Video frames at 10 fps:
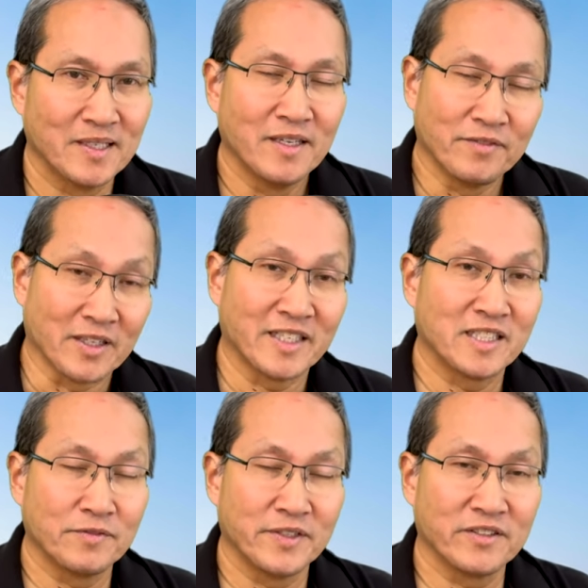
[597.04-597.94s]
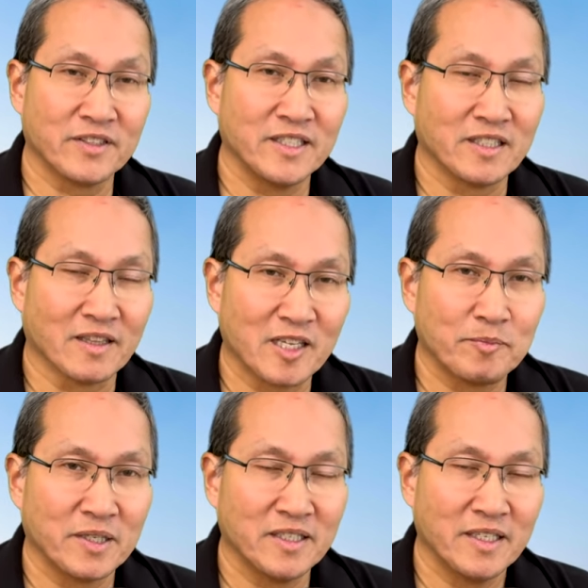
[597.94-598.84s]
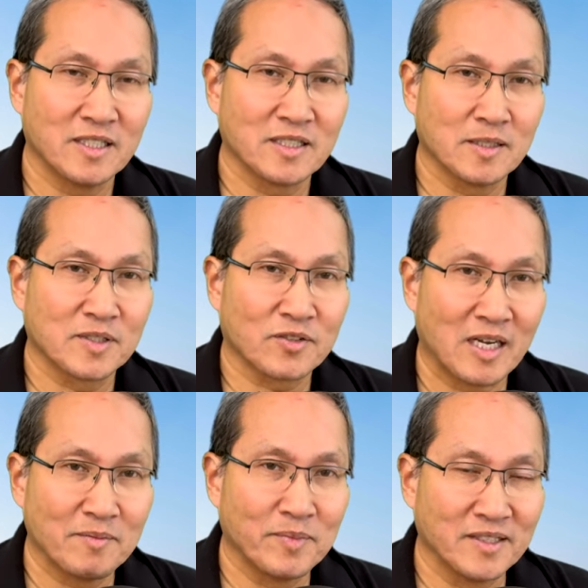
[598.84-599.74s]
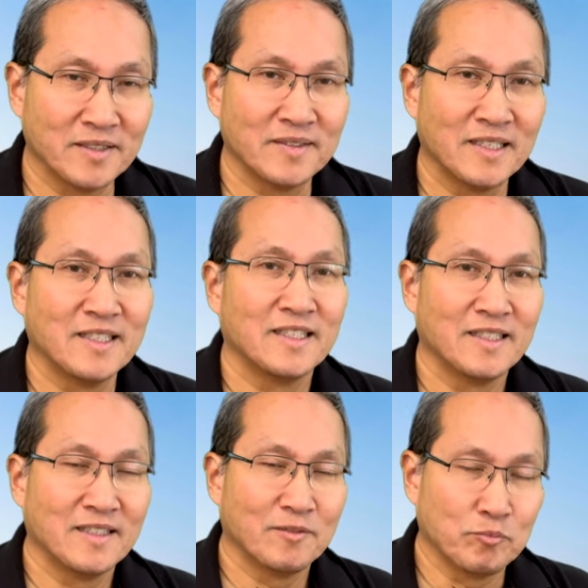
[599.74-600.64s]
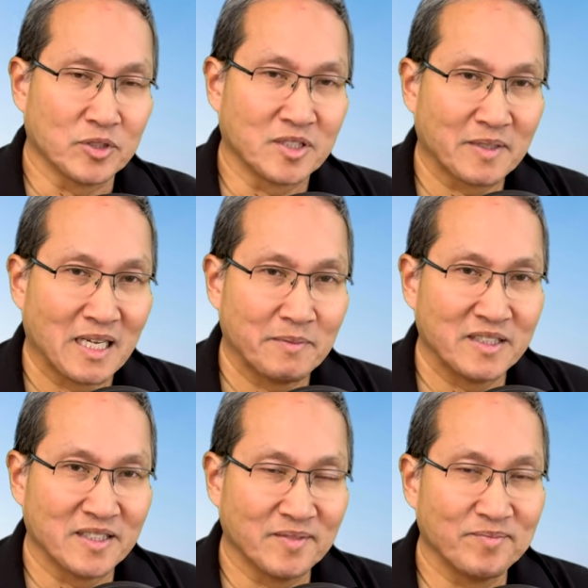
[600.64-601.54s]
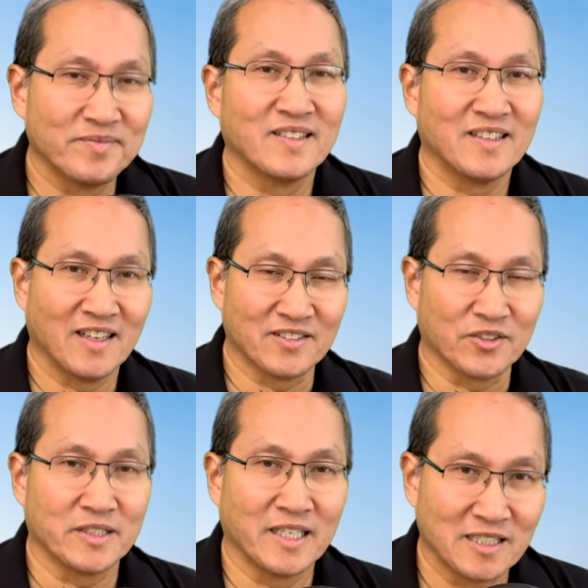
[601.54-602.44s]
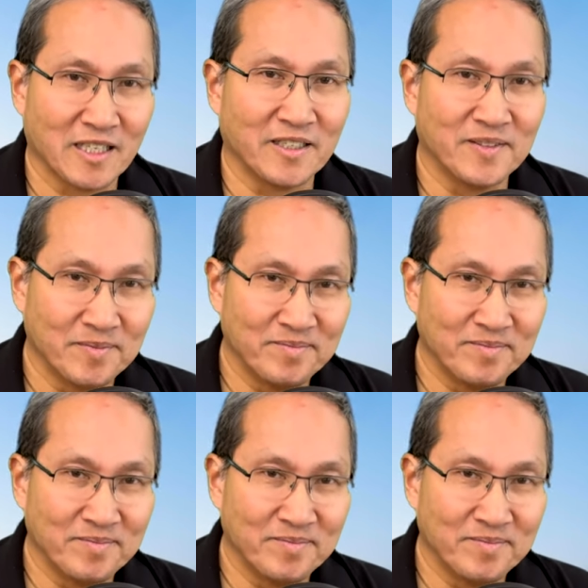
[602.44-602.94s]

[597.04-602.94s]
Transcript: If you like this video, go ahead and hit the like button, hit the subscribe button, put some comments in. I'll talk to you guys later.